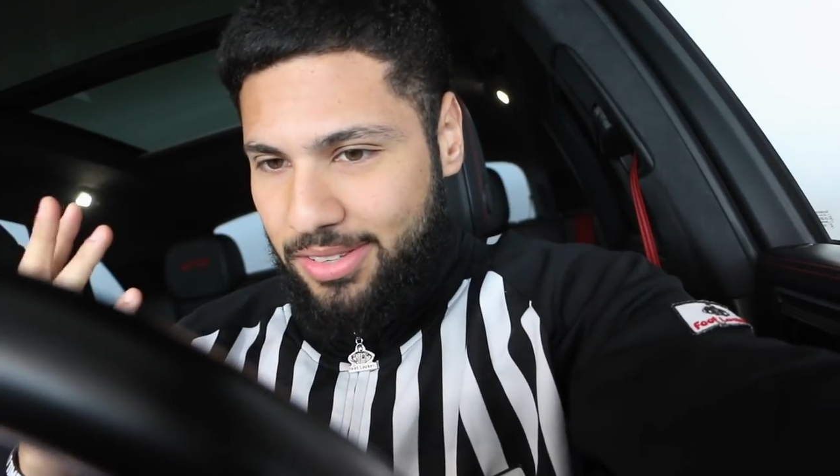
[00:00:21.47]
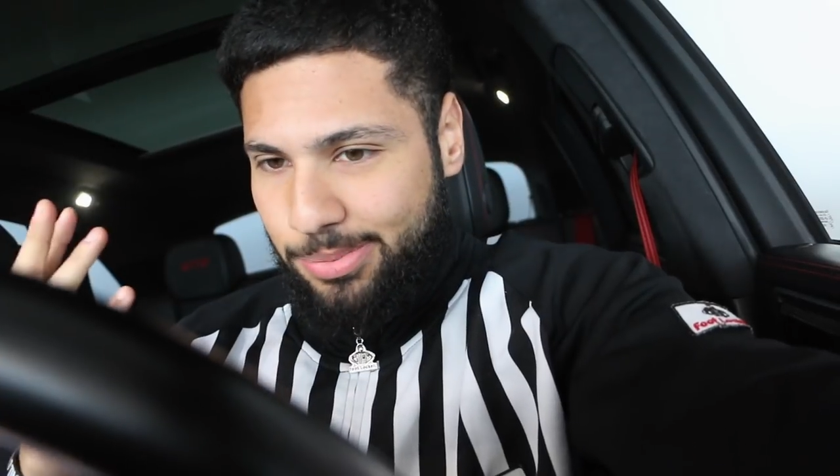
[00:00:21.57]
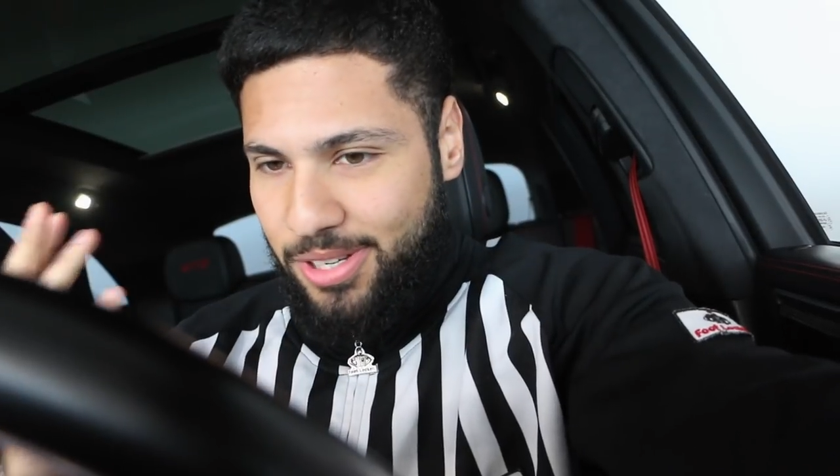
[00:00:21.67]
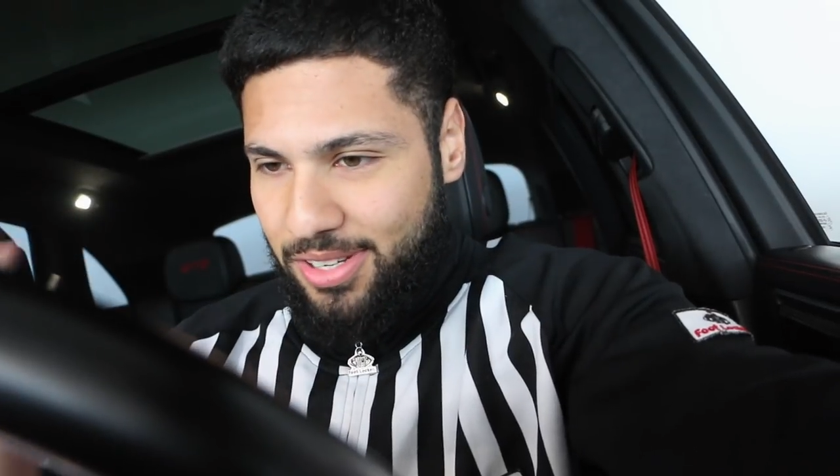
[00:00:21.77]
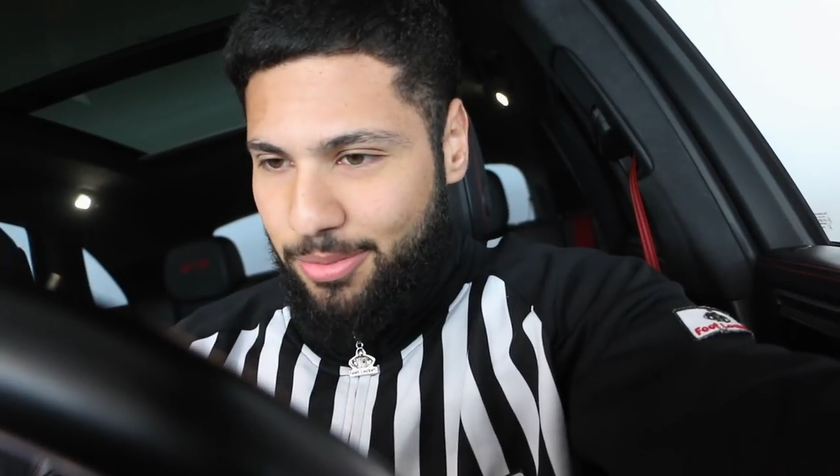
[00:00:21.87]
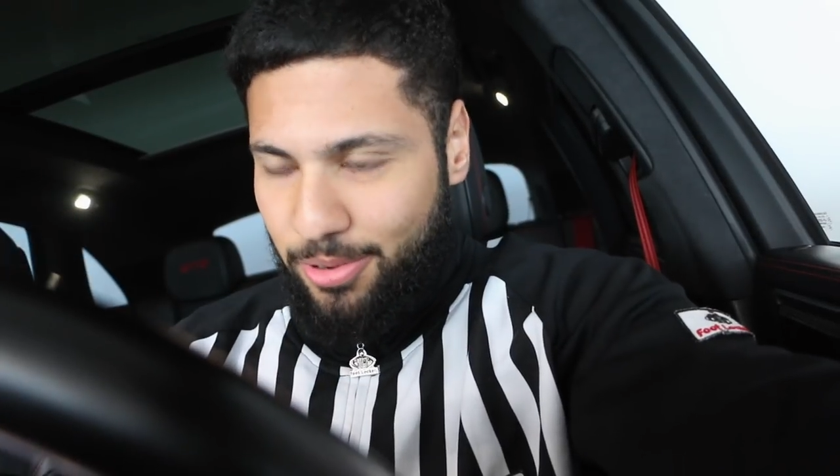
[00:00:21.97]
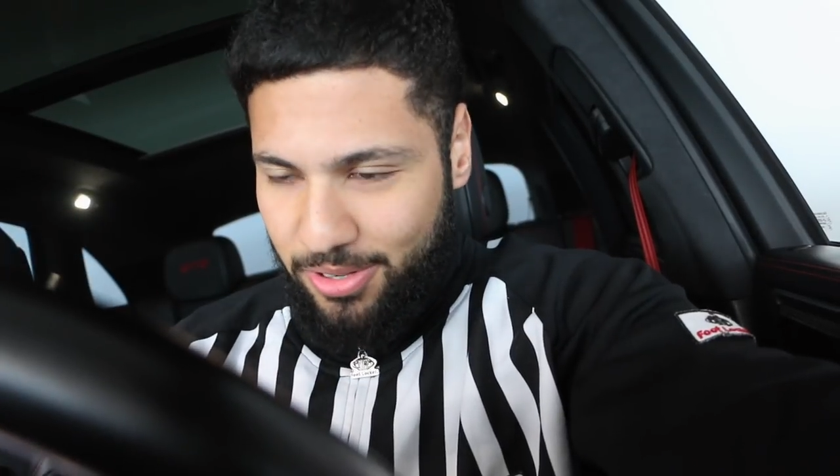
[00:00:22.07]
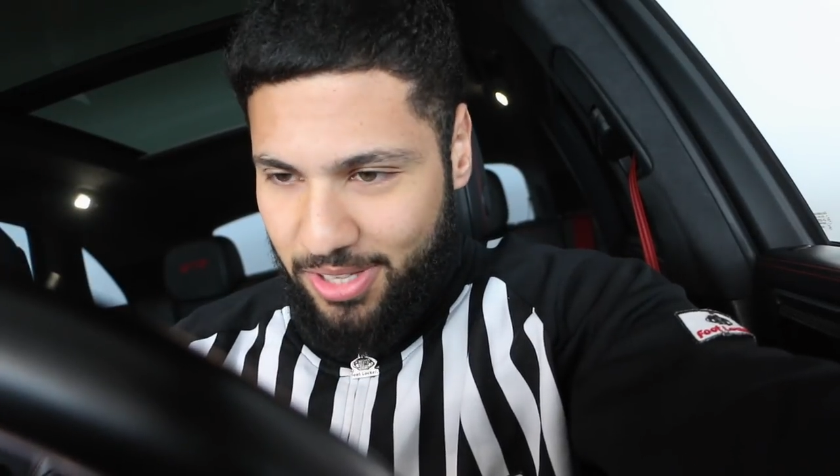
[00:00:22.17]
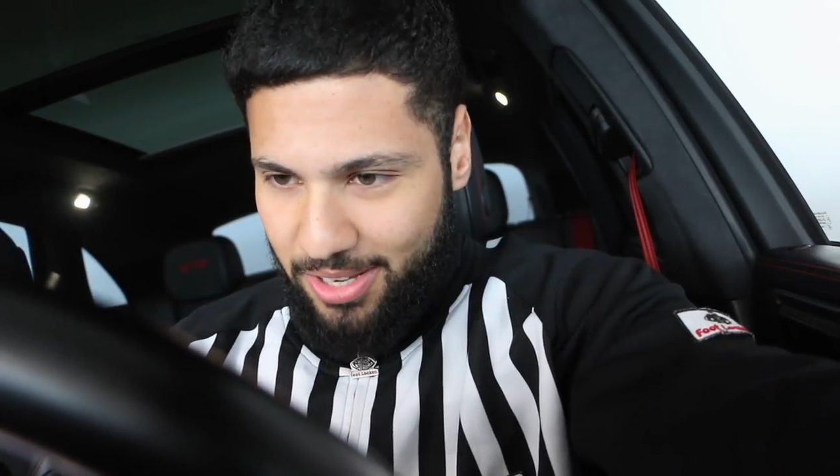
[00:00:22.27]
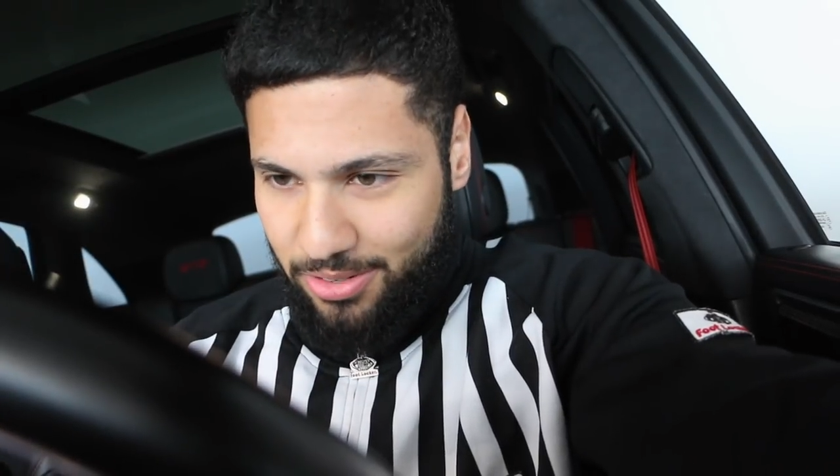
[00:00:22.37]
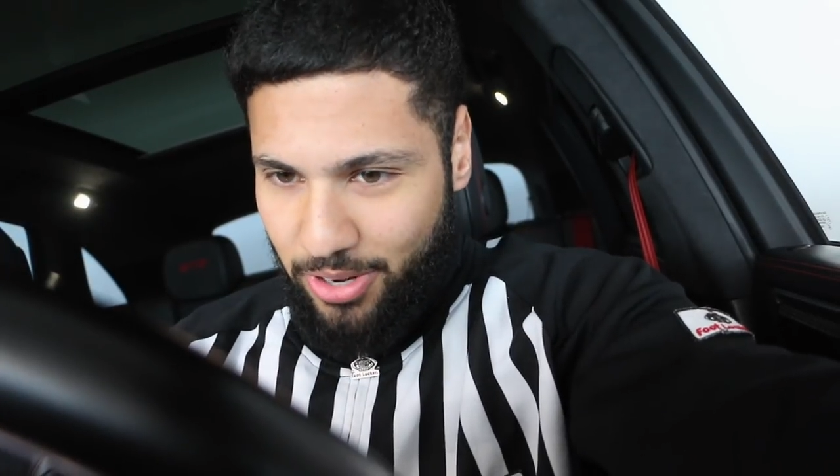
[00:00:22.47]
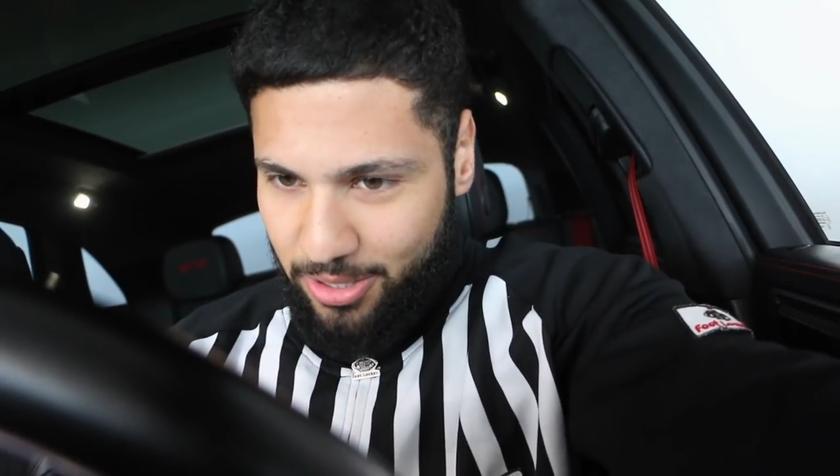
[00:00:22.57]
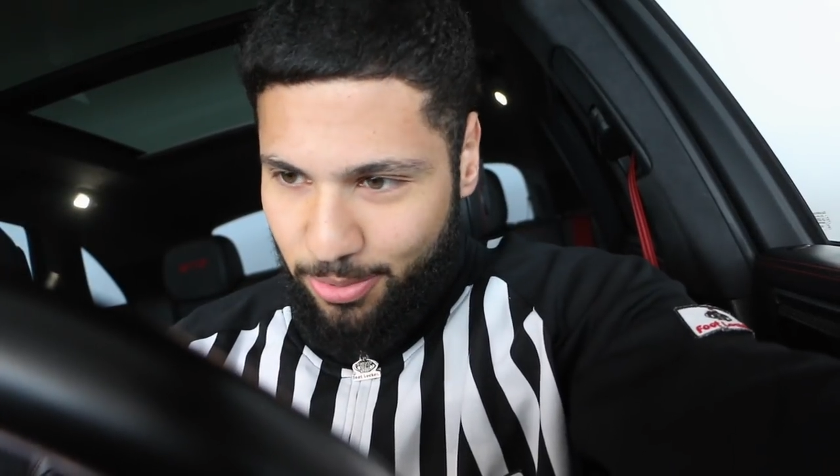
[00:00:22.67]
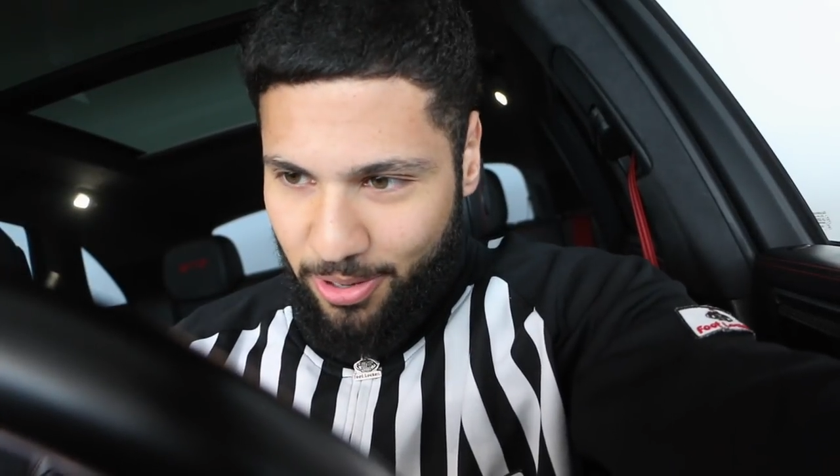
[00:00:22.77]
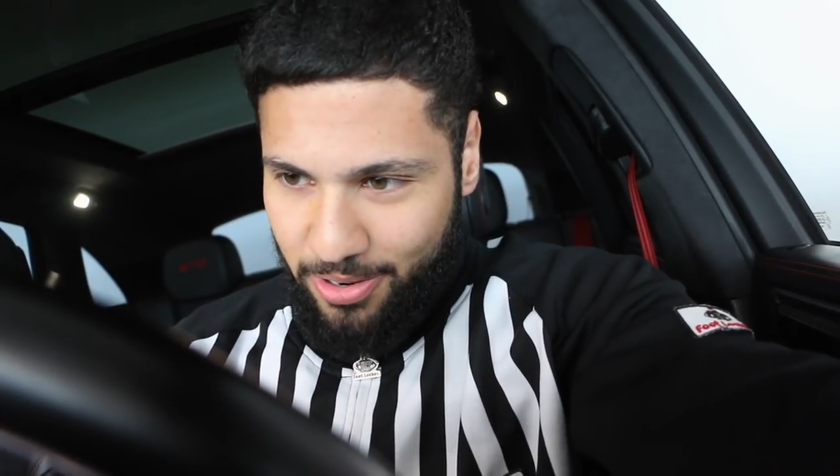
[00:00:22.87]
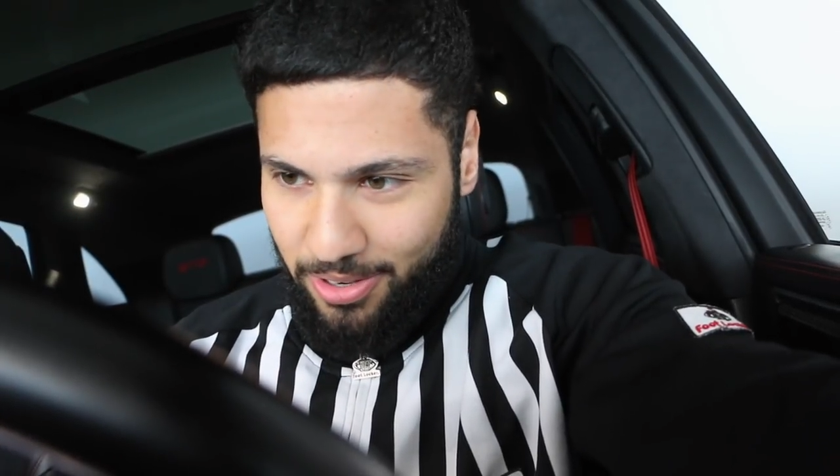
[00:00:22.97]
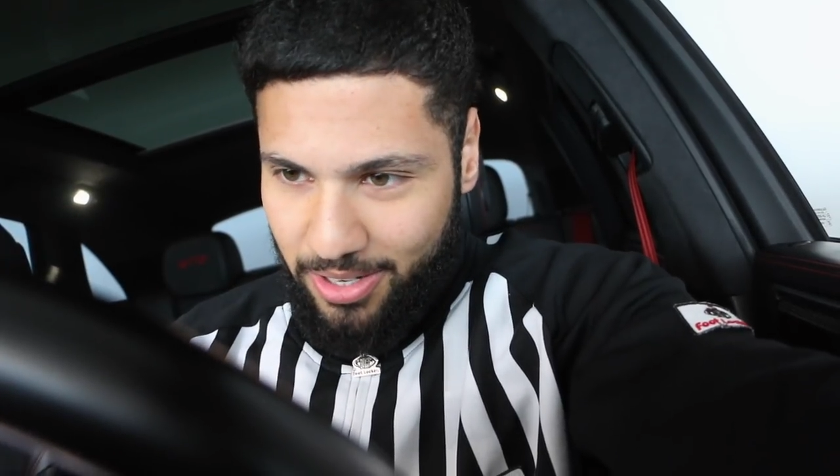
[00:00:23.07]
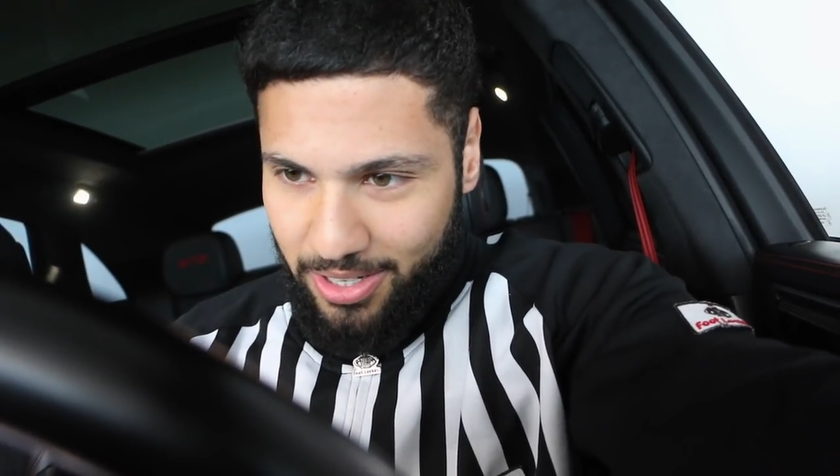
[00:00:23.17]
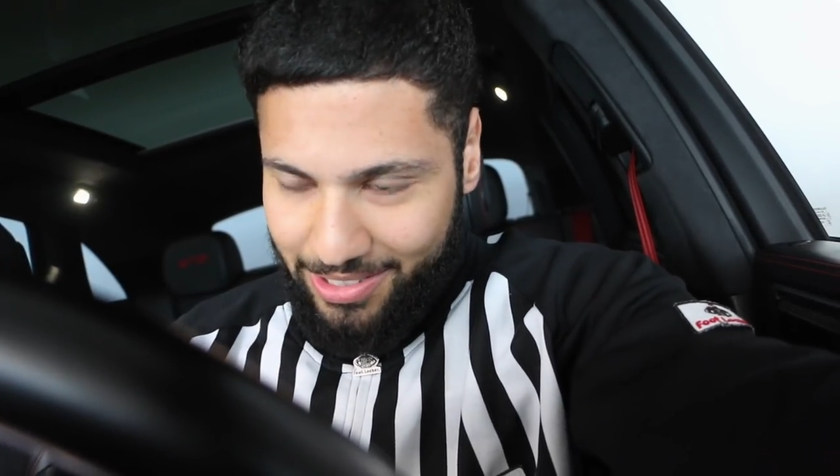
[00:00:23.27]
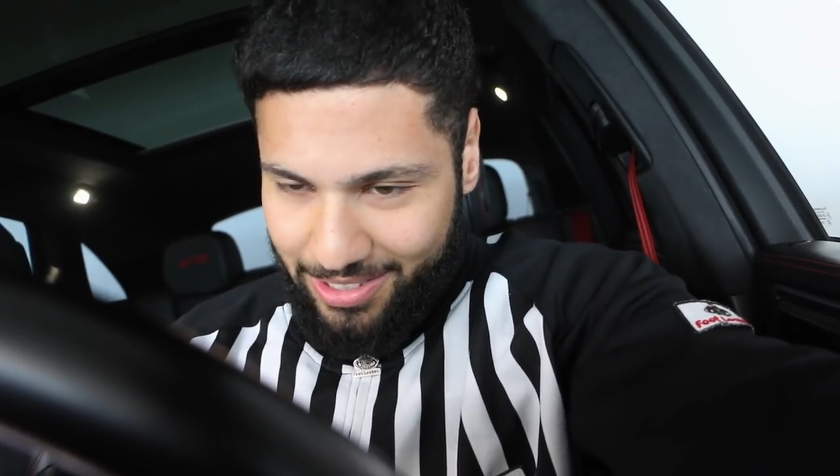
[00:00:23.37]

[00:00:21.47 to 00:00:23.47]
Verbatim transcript: especially because it has red bogo on it.